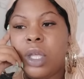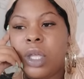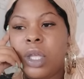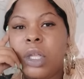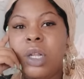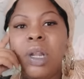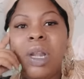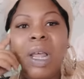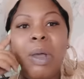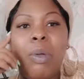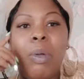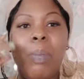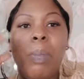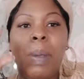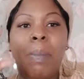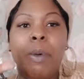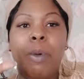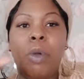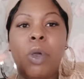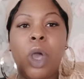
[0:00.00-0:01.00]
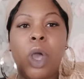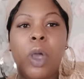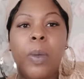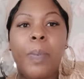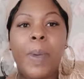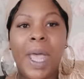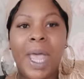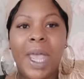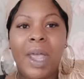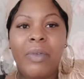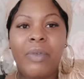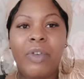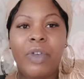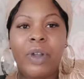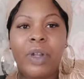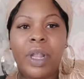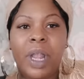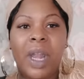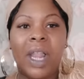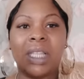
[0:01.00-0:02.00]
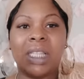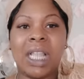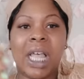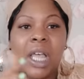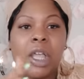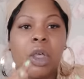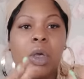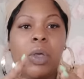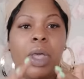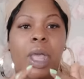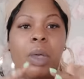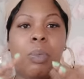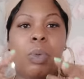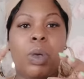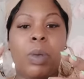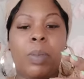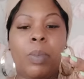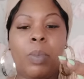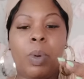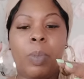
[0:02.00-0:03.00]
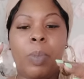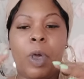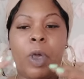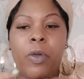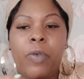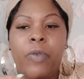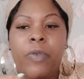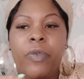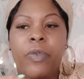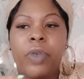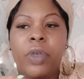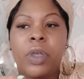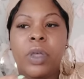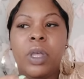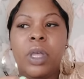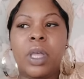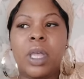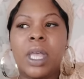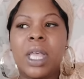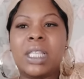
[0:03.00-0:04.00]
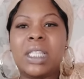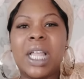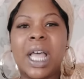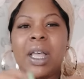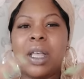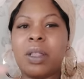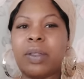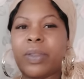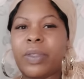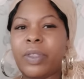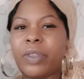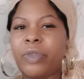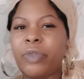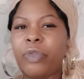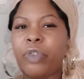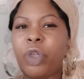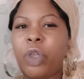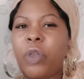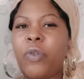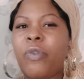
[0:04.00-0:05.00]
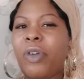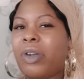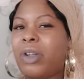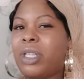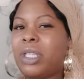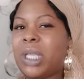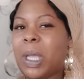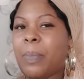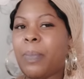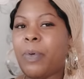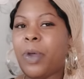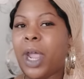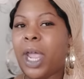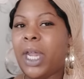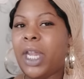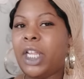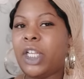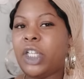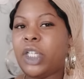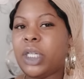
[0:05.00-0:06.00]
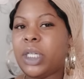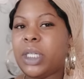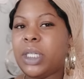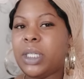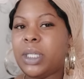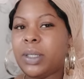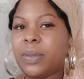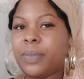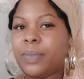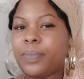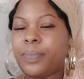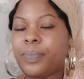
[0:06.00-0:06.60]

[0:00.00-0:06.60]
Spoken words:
like when people co-parent and it's like, okay, we're both, it's like it's two very separate energies.